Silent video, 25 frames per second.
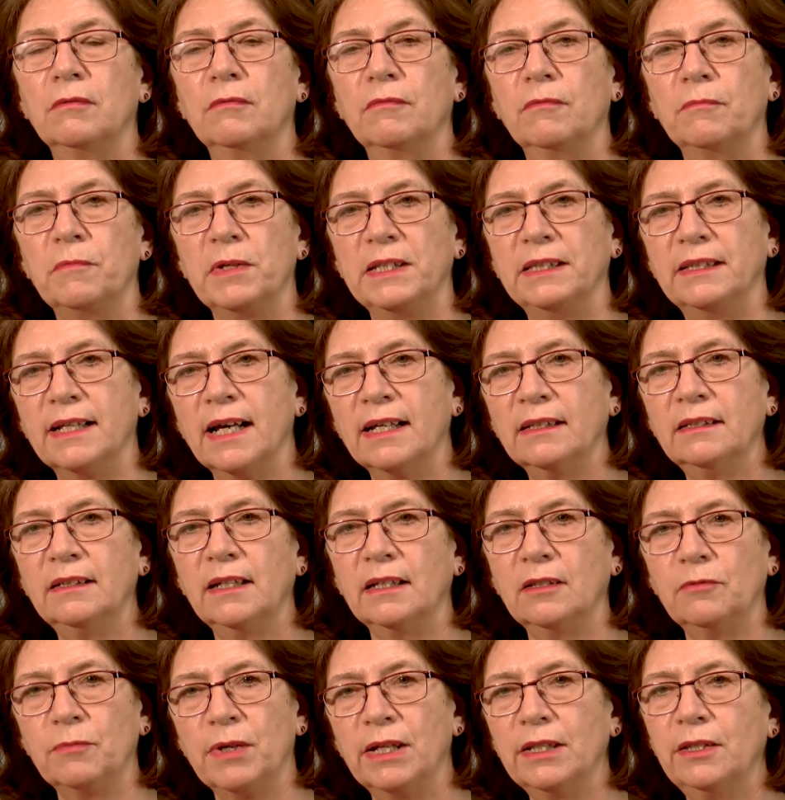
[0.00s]
with
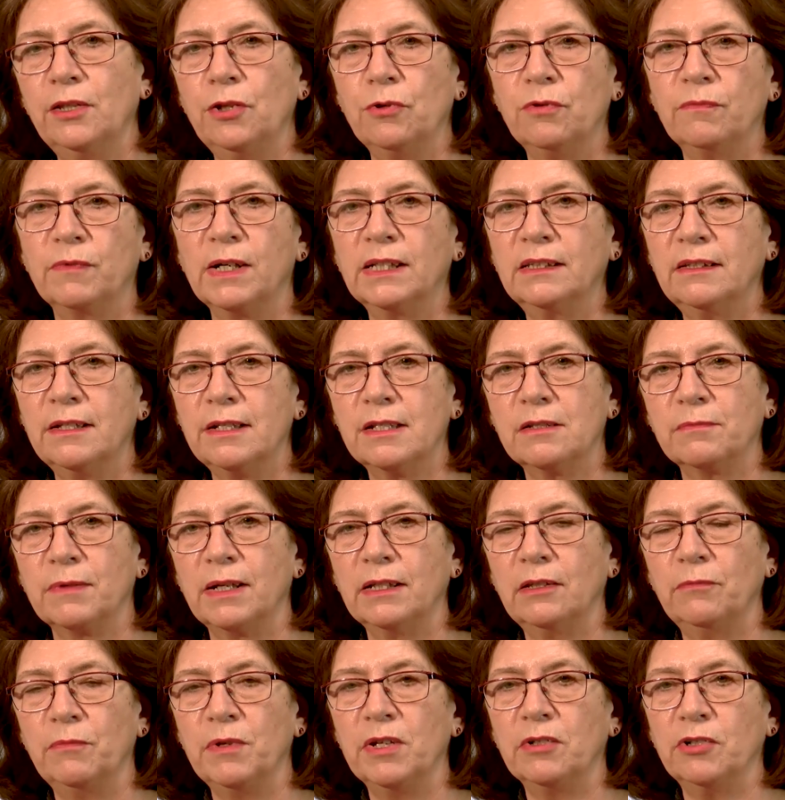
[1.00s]
that
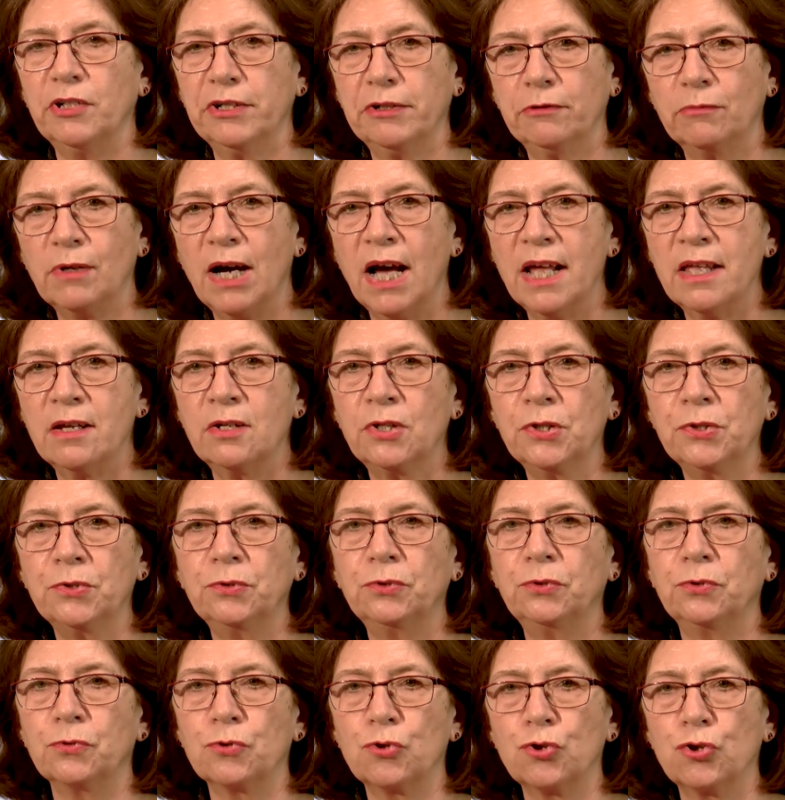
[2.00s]
what we require
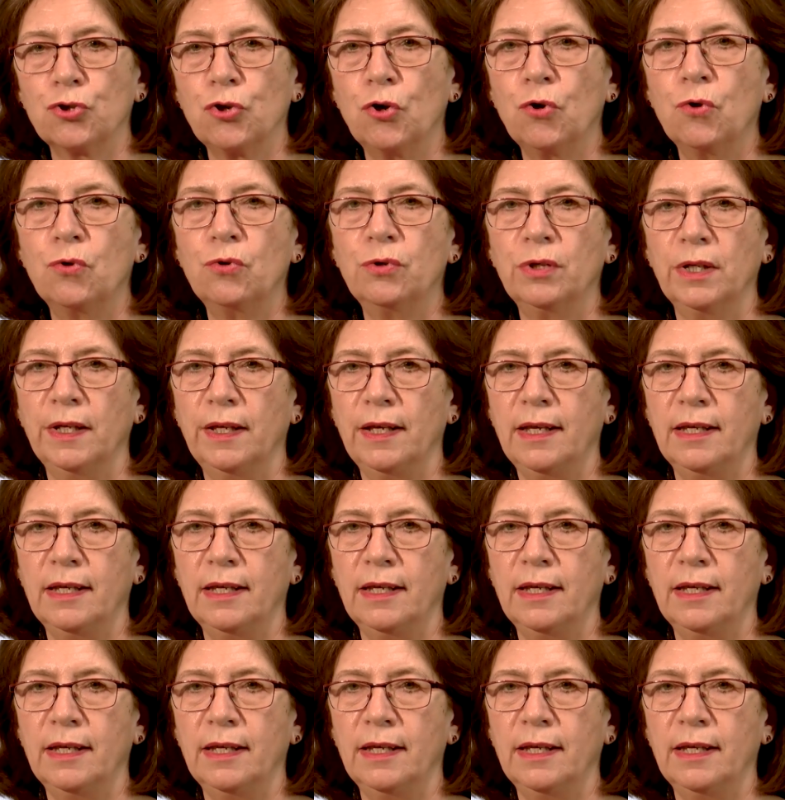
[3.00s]
you to show